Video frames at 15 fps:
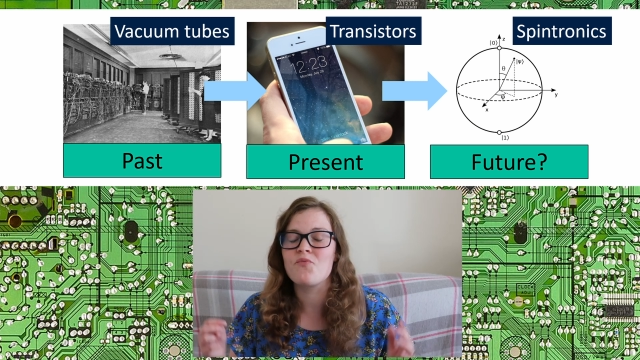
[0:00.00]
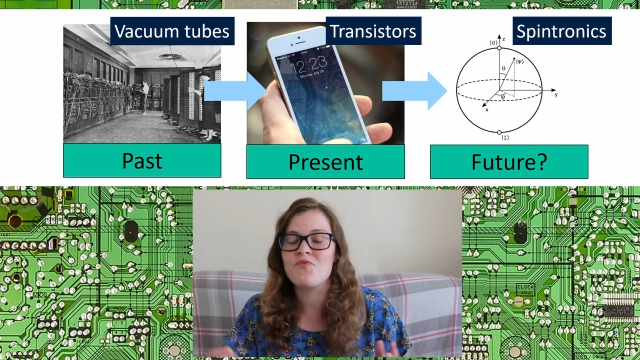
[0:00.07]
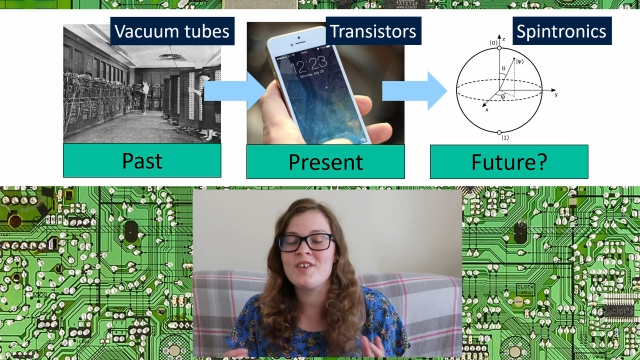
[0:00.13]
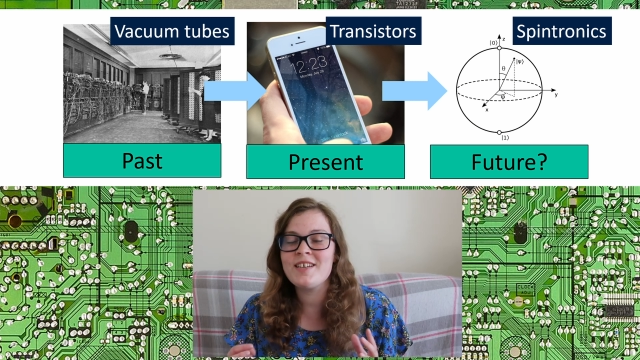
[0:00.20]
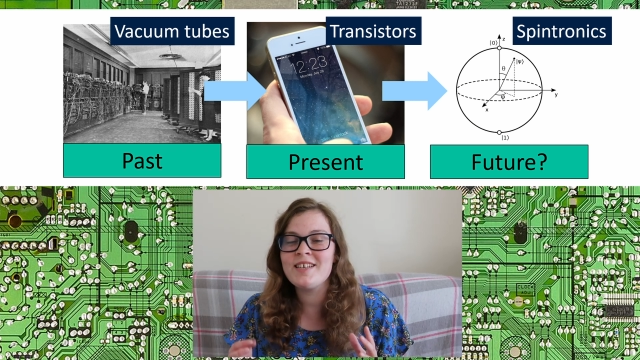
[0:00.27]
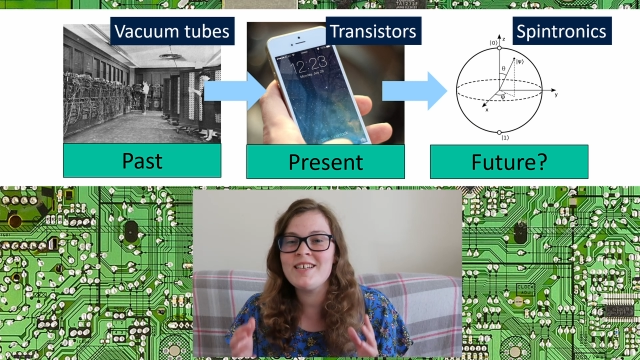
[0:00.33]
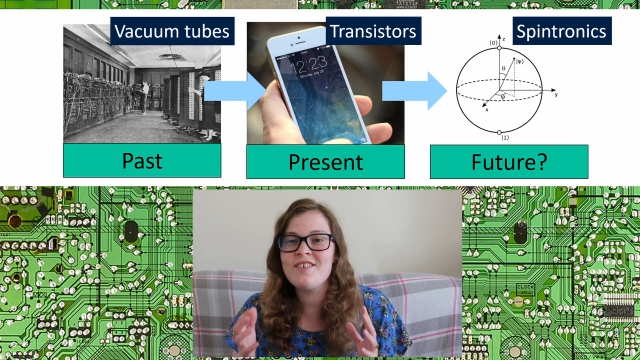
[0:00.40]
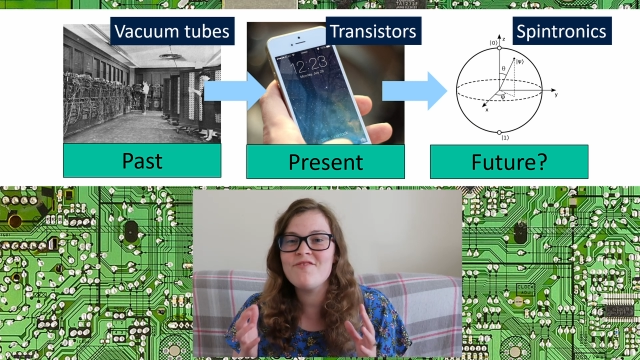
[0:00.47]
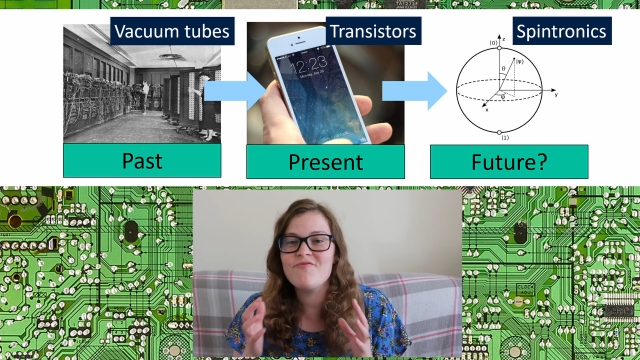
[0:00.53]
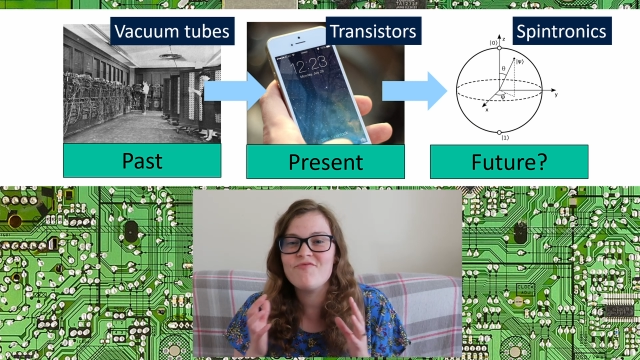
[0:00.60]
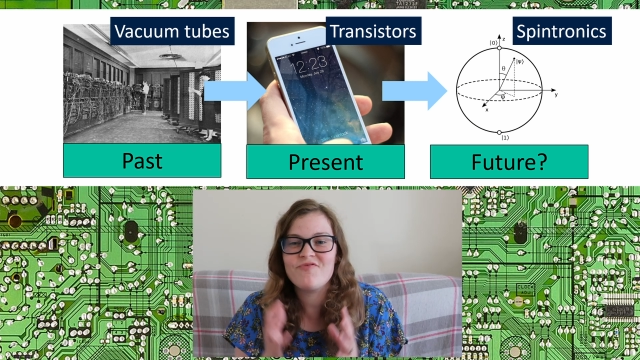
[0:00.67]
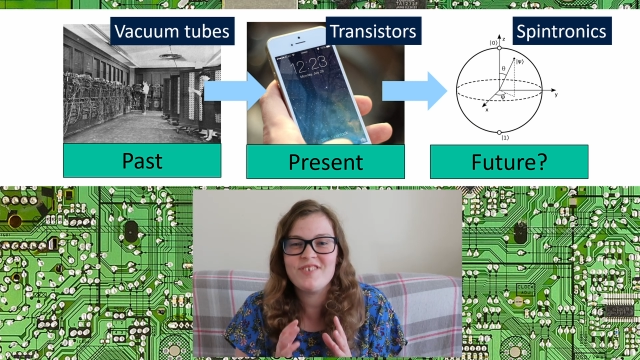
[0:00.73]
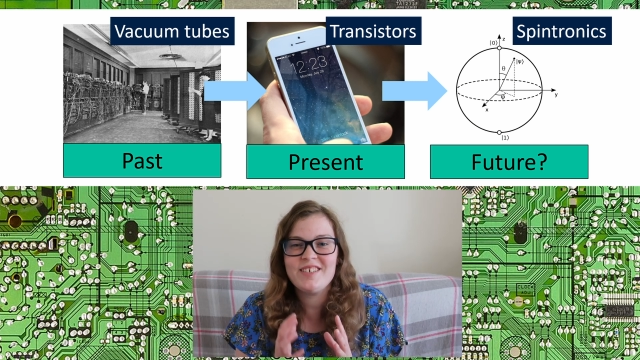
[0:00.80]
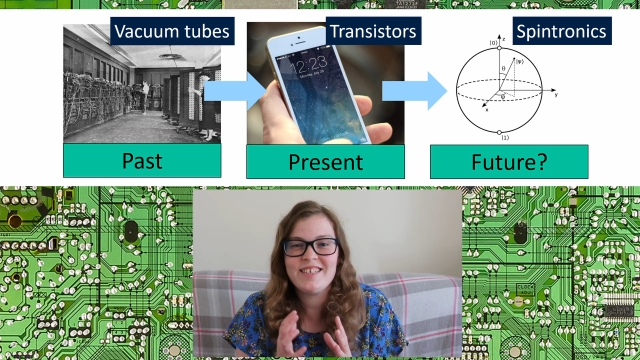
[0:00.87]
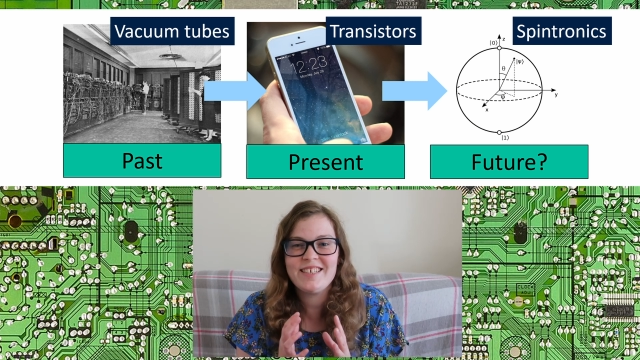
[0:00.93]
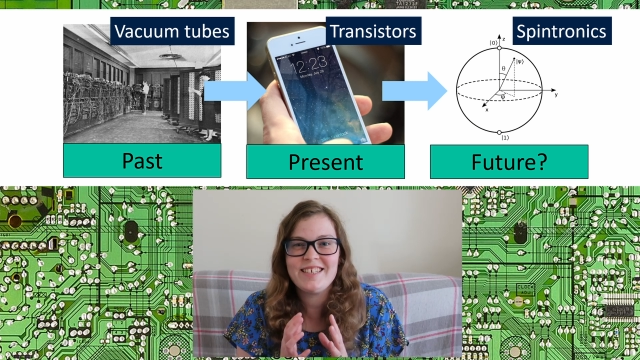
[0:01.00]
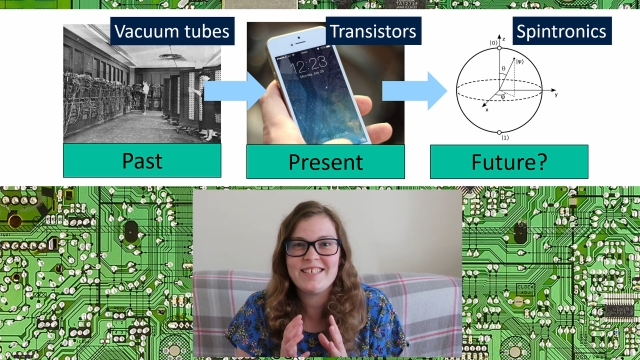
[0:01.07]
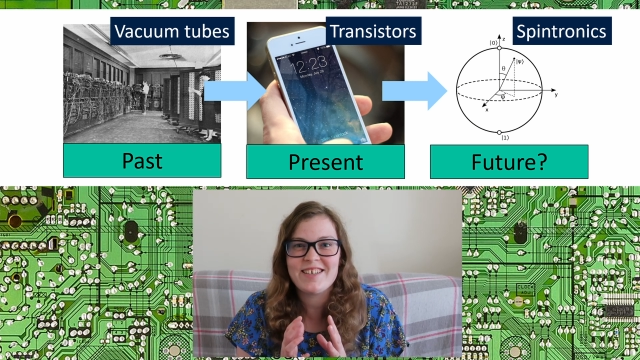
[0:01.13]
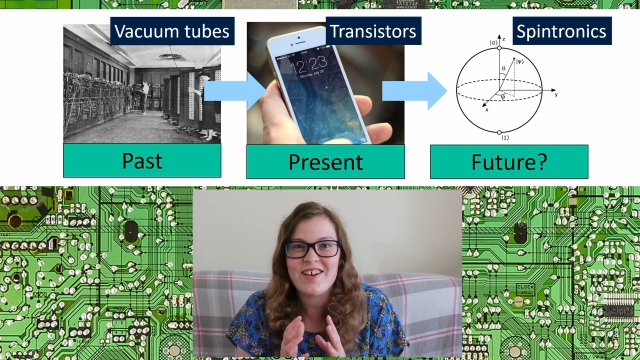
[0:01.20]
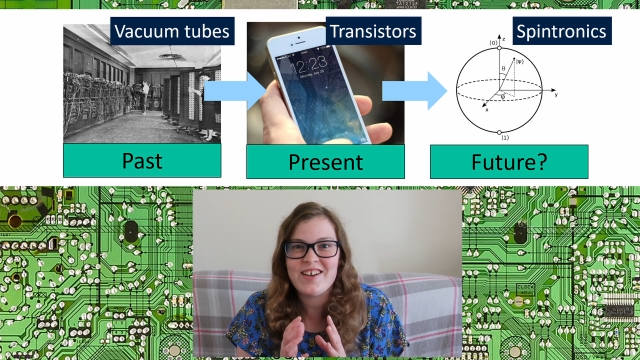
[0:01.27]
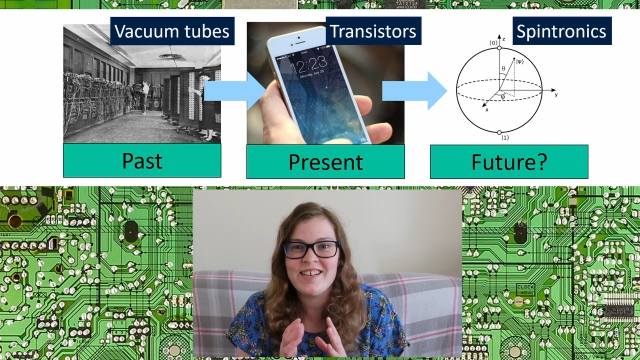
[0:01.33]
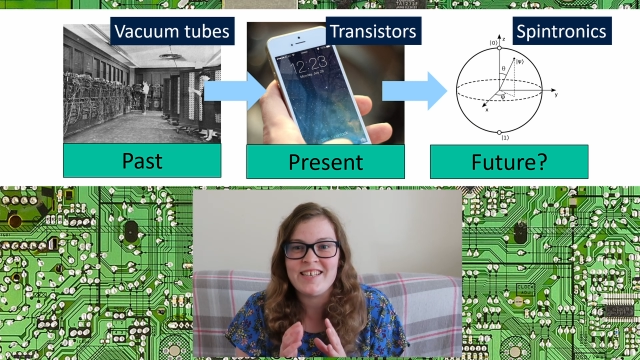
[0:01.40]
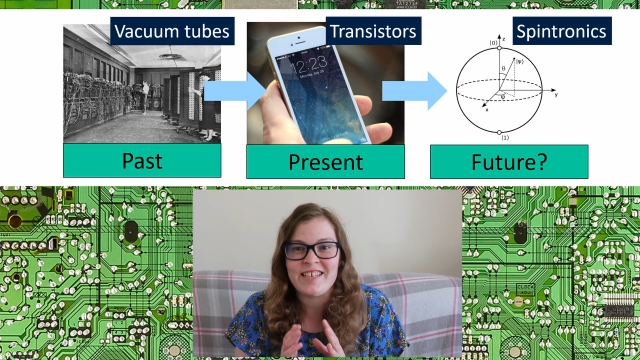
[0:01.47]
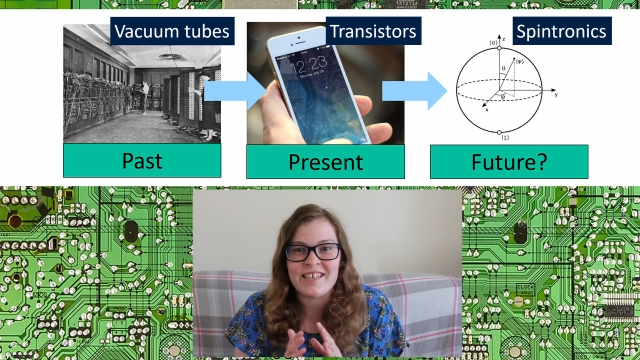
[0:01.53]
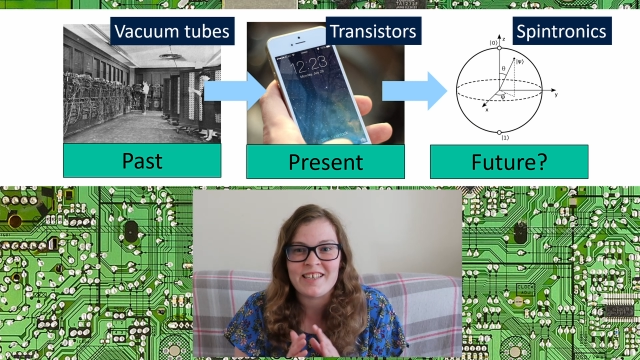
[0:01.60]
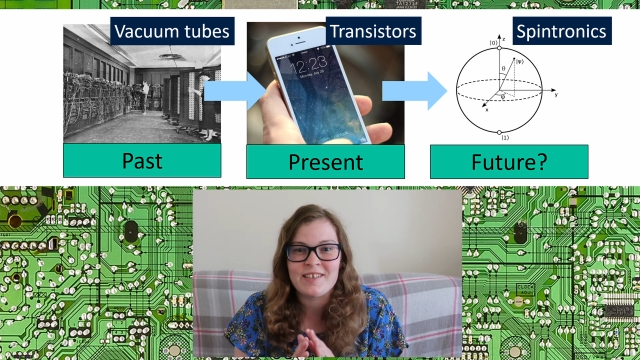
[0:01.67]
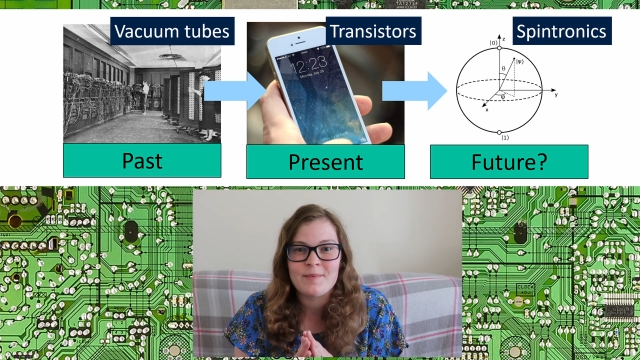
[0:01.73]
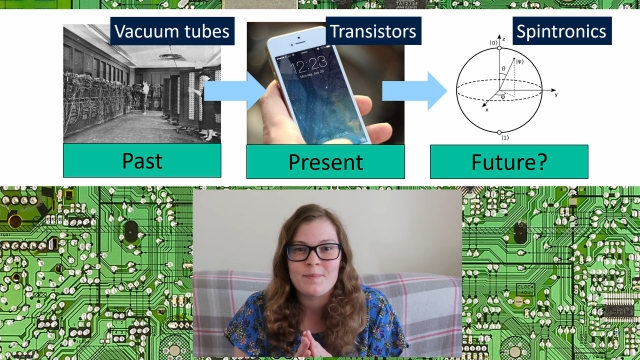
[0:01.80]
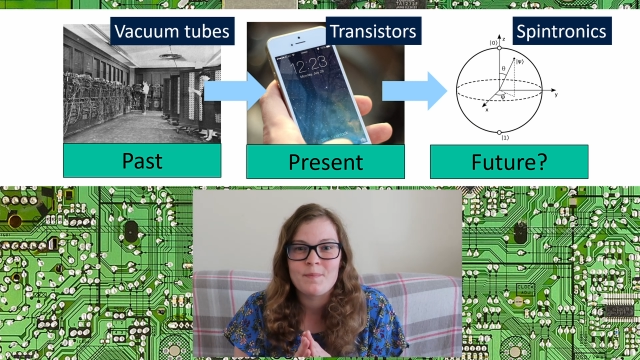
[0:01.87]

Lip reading: really, really tiny.